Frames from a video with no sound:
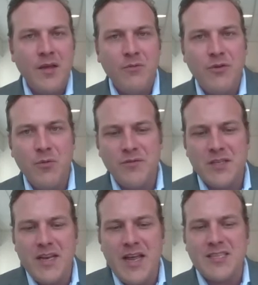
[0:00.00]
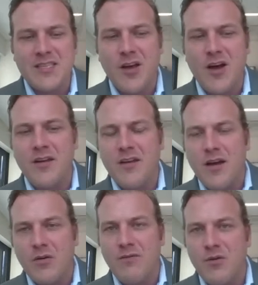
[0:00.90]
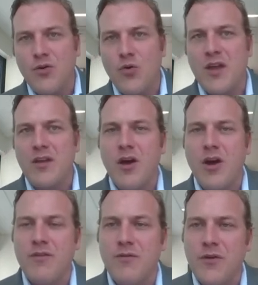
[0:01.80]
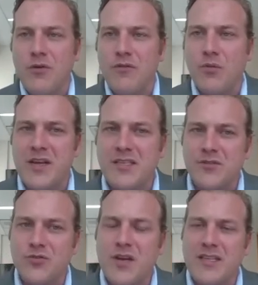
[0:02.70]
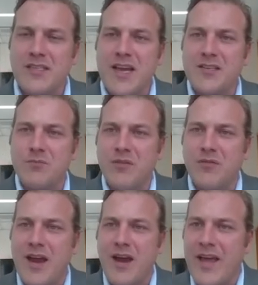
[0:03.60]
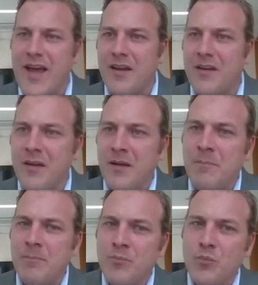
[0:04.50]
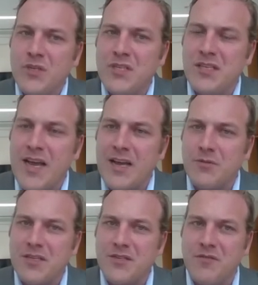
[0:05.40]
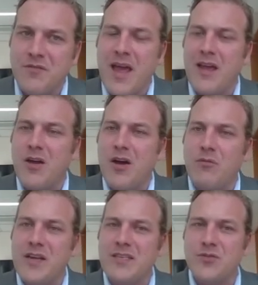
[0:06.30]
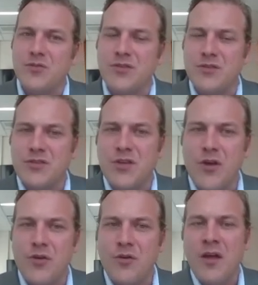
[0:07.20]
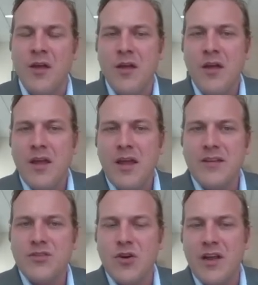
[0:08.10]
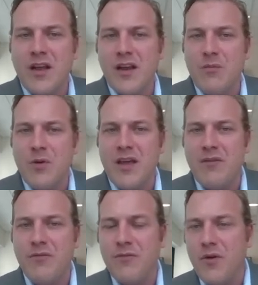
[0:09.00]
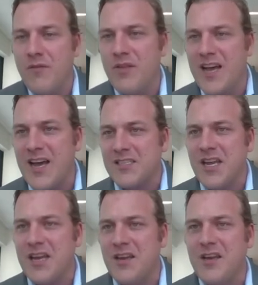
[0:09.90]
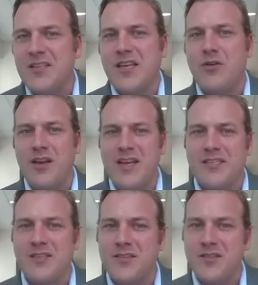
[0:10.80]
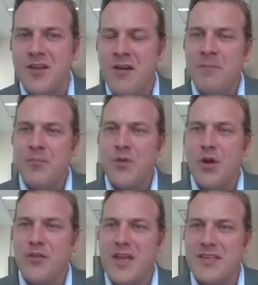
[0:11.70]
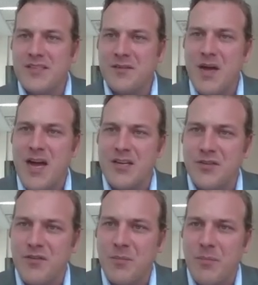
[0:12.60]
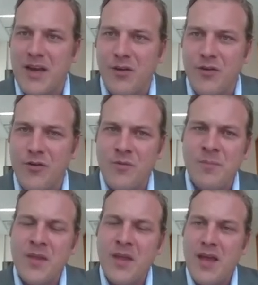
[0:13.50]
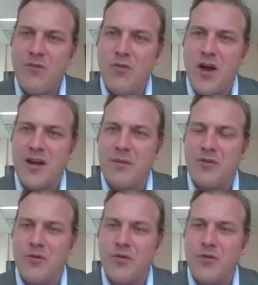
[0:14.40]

If we move to the next slide, I'll give you a quick overview of the recent transaction we've carried out, which is the acquisition of Pangaea Resources. So historically, we have, over the last 10 years, held leases on the eastern margin of the Beetaloo and right up